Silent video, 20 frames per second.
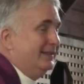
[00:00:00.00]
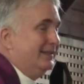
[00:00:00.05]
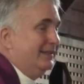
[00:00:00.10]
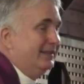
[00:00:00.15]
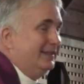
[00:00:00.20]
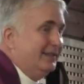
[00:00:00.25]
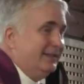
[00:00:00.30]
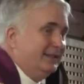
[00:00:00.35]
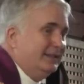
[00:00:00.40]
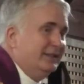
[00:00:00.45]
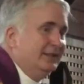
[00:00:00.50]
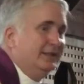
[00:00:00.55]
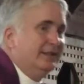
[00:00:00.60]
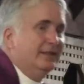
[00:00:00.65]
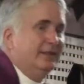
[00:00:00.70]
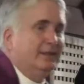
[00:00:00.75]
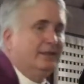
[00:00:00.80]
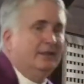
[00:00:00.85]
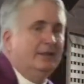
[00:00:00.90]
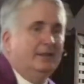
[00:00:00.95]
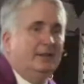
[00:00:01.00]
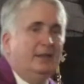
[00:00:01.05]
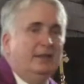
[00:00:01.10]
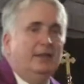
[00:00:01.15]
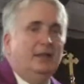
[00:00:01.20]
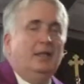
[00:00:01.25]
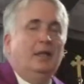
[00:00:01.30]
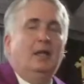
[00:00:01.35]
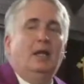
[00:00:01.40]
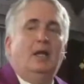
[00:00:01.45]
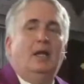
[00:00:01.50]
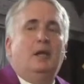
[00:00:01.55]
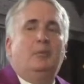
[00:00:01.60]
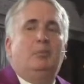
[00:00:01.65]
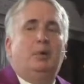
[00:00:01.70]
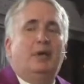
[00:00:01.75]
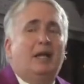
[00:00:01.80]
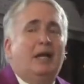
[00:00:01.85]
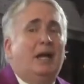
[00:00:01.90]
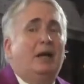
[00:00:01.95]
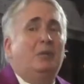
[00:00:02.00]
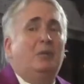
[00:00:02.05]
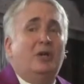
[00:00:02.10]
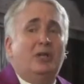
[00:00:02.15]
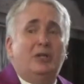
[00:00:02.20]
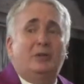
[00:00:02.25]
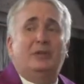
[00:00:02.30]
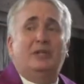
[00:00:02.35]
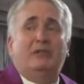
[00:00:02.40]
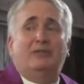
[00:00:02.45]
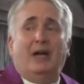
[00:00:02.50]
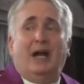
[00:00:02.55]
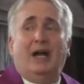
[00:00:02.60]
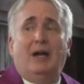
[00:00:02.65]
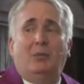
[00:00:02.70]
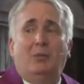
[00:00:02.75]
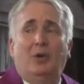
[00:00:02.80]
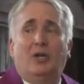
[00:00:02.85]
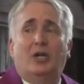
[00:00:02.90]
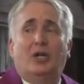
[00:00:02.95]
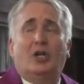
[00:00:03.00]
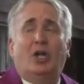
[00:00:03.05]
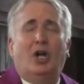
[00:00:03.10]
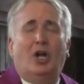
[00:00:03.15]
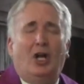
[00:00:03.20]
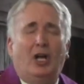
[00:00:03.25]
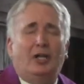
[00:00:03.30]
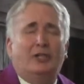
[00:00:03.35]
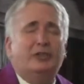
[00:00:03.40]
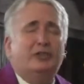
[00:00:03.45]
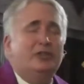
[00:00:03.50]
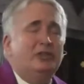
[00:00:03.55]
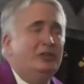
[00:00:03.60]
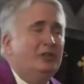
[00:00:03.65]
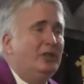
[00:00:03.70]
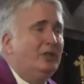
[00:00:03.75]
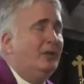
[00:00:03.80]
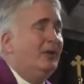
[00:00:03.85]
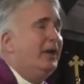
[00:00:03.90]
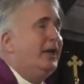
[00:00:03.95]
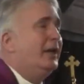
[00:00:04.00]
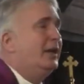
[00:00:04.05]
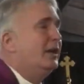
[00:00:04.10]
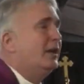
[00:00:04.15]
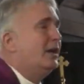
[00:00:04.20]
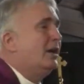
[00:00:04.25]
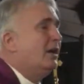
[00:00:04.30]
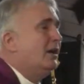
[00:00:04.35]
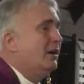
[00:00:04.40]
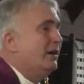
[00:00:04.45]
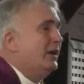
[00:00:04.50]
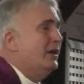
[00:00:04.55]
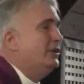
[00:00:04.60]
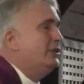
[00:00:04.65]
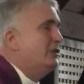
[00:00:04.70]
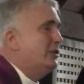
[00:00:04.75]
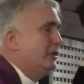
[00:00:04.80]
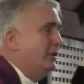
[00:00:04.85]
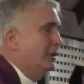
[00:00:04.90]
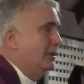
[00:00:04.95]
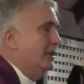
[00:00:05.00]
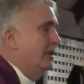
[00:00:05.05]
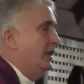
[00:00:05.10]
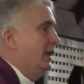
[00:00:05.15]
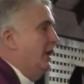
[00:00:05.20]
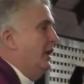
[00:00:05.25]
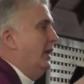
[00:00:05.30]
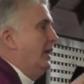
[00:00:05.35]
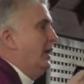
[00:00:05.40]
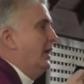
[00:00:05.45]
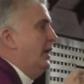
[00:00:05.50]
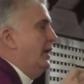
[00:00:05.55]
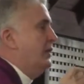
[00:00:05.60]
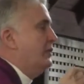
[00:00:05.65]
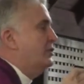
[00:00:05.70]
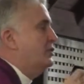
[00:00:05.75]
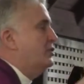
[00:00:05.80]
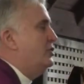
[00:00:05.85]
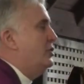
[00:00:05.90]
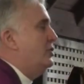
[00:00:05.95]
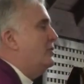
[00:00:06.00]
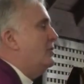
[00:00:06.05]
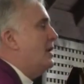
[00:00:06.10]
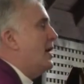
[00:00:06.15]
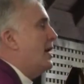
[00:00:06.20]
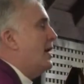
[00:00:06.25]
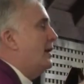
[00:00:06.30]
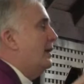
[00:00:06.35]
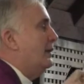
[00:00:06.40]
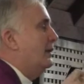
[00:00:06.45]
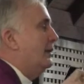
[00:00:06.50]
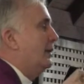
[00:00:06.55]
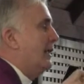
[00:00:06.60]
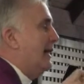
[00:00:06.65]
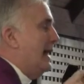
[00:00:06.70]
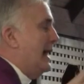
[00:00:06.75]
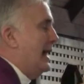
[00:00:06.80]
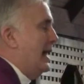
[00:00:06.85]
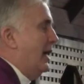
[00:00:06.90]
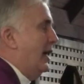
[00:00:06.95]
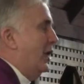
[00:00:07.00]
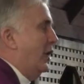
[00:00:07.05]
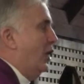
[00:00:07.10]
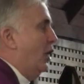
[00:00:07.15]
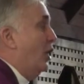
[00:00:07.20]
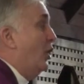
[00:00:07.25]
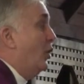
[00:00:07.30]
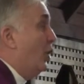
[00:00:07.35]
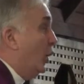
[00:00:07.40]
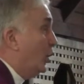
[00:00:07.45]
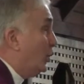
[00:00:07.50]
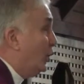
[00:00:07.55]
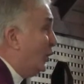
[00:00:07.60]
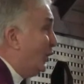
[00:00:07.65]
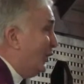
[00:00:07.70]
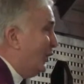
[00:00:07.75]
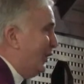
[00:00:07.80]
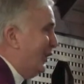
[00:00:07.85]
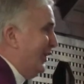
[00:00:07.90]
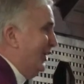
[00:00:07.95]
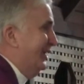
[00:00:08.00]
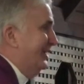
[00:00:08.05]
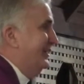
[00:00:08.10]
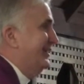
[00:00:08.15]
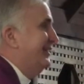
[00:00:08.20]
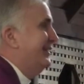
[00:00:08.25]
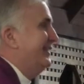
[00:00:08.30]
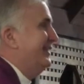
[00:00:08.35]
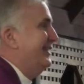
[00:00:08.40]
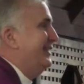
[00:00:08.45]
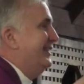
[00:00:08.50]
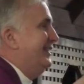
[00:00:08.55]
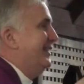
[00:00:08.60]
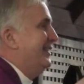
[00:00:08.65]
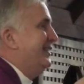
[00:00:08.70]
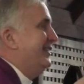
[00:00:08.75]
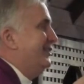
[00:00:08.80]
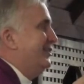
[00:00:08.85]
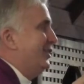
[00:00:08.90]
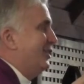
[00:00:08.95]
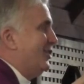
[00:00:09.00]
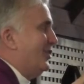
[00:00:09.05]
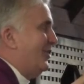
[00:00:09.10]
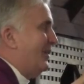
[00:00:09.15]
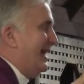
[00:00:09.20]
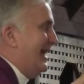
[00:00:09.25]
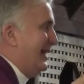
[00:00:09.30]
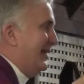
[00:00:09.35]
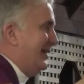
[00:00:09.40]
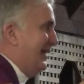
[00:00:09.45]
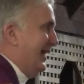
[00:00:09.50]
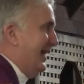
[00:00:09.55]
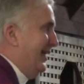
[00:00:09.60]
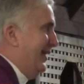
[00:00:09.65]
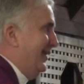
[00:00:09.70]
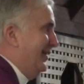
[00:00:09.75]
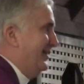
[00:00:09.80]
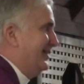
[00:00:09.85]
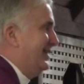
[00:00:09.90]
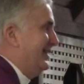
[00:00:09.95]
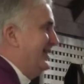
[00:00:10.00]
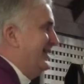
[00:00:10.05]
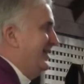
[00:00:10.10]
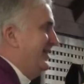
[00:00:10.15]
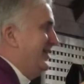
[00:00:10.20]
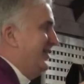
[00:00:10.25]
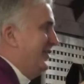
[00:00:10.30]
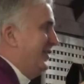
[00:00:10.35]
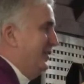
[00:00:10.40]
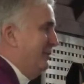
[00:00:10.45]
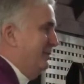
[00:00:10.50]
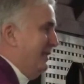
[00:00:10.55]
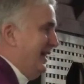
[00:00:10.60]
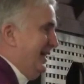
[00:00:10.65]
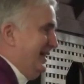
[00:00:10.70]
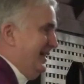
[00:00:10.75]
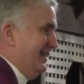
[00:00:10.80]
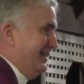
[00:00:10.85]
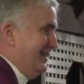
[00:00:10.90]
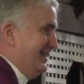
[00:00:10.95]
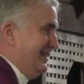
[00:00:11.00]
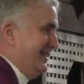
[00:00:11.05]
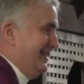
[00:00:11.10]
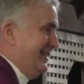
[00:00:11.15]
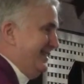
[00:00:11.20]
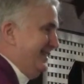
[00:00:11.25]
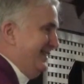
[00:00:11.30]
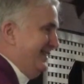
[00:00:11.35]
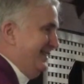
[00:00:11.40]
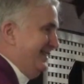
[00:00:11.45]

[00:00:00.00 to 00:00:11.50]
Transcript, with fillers: but I want to I want to caution you and encourage you is do not allow the good to crowd out the best.